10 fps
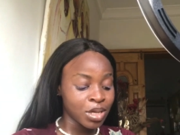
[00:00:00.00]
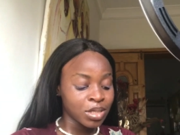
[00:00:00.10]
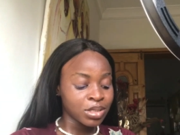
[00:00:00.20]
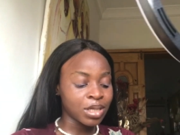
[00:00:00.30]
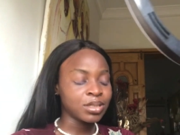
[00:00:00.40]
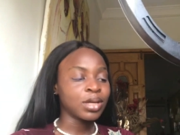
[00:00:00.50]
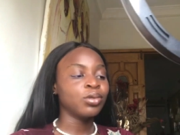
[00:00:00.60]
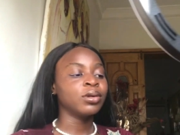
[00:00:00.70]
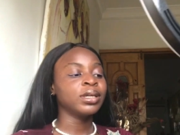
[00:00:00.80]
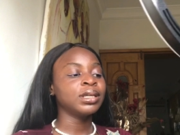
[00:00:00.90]
So I was like,
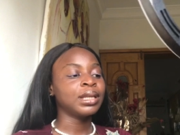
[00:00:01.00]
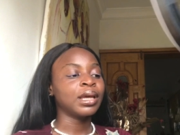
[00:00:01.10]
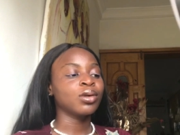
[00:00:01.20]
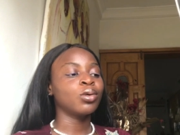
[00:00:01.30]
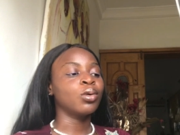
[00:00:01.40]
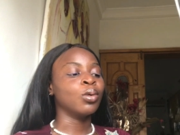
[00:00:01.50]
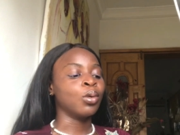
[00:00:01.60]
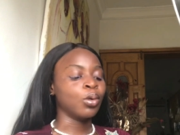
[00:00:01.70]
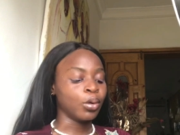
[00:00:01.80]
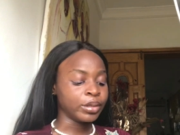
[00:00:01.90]
already like, oh
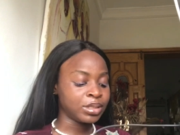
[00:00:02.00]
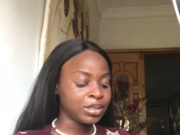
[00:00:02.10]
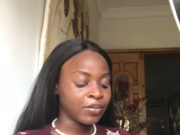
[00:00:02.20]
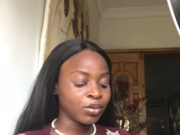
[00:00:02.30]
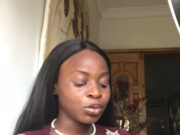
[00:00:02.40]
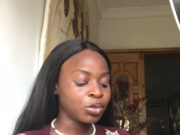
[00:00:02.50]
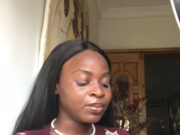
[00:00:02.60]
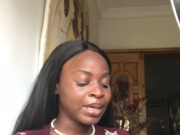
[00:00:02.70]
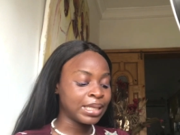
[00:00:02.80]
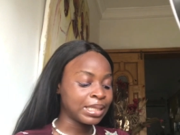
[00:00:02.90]
god, they've not told
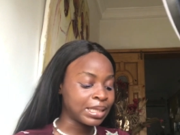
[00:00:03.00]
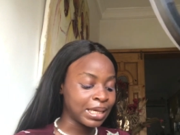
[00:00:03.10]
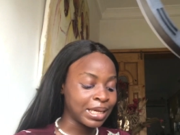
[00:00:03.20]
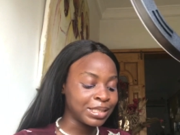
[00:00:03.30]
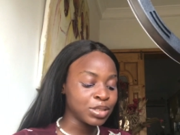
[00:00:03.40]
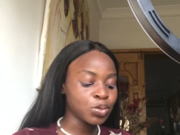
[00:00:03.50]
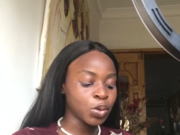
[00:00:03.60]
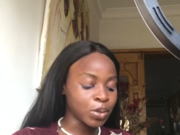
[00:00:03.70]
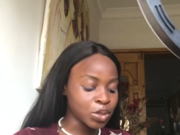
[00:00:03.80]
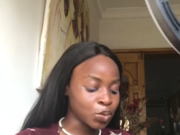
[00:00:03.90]
me anything. This
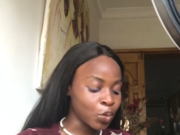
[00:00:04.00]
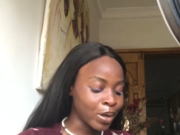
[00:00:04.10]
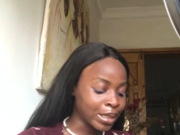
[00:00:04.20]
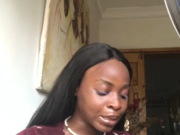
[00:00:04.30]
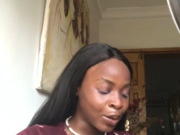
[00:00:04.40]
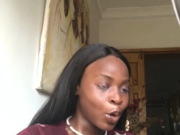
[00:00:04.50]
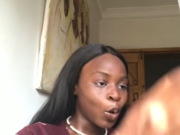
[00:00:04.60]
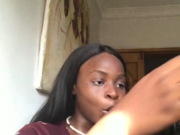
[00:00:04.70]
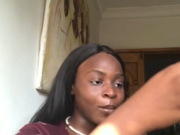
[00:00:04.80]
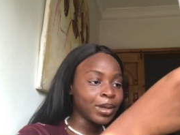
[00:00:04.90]
one went to go and
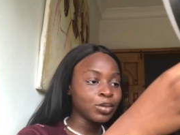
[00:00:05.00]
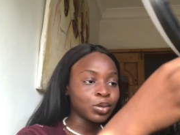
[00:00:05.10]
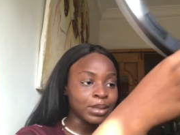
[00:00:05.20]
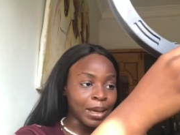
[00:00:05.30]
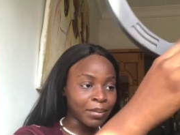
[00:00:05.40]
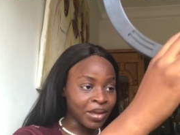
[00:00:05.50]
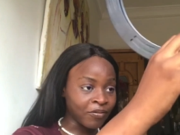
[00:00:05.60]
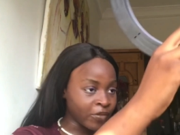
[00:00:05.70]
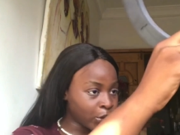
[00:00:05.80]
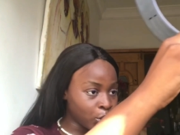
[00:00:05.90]
comment under my
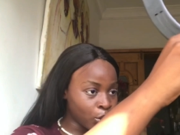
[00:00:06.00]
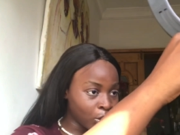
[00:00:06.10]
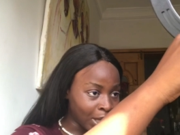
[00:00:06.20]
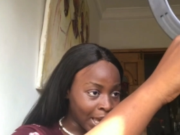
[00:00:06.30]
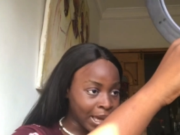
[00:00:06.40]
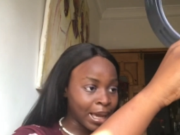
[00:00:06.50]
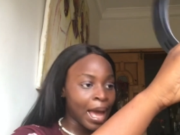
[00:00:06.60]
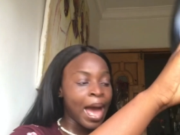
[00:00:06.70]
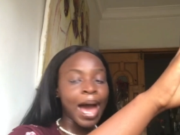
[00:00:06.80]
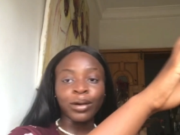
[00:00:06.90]
video, like
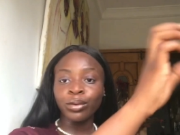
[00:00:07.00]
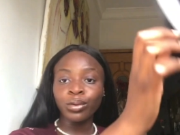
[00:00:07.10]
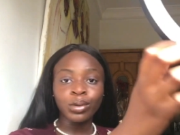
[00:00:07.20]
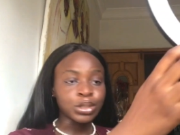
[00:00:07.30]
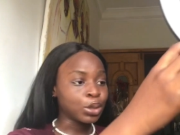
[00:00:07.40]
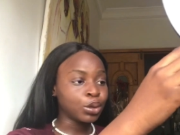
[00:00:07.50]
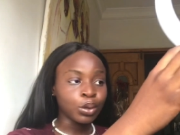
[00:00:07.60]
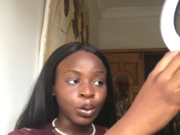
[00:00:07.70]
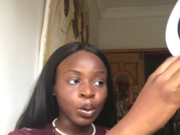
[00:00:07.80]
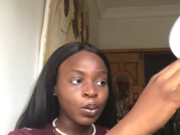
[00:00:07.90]
I don't know what's gonna
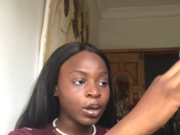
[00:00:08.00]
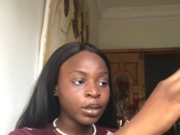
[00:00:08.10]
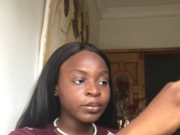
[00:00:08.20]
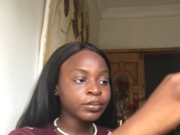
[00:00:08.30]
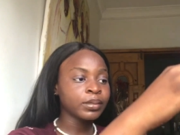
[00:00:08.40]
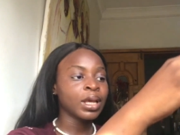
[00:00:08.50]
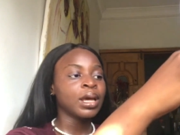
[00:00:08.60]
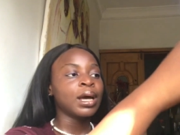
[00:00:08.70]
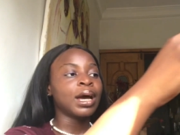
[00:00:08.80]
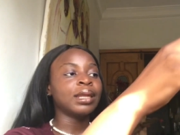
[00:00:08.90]
go on.
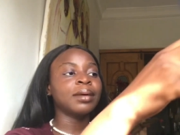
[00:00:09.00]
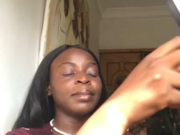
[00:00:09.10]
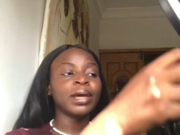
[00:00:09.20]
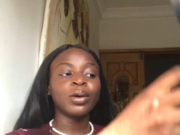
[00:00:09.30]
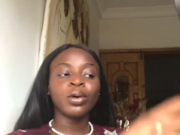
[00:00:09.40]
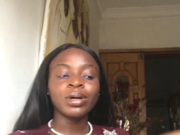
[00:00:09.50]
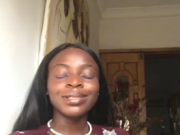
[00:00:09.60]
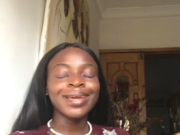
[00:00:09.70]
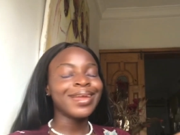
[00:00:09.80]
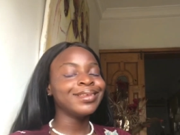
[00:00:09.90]
And I'm like,
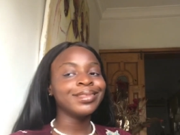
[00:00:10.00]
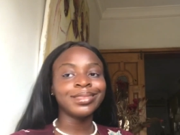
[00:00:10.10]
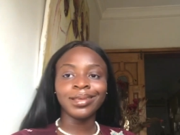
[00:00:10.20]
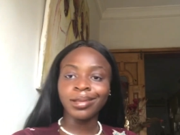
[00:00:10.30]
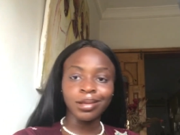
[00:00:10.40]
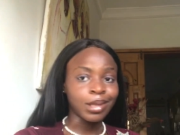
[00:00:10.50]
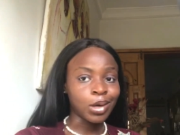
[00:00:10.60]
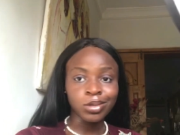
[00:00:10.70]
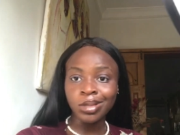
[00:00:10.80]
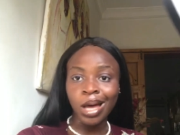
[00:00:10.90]
god, anything that
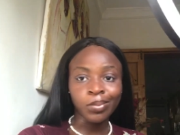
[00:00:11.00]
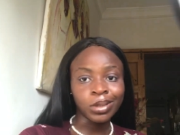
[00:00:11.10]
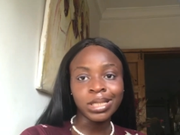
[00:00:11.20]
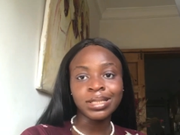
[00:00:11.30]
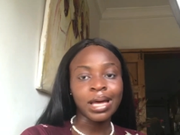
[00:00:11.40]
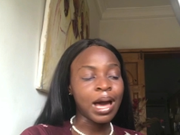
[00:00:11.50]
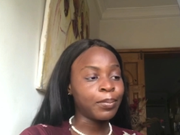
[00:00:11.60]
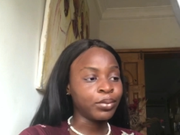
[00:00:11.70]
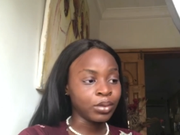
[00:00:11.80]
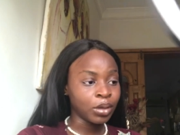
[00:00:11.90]
wants to happen, let it
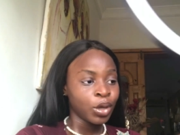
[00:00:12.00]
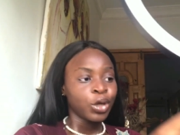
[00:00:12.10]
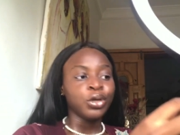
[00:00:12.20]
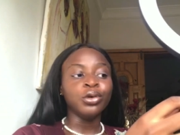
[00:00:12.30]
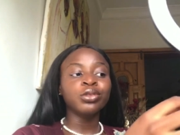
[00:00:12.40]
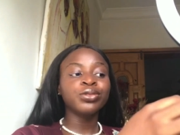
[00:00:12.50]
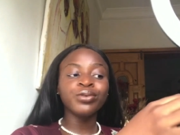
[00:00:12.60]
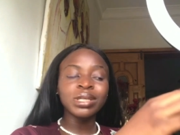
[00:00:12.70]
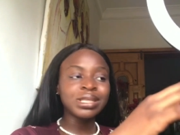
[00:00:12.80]
happen. 3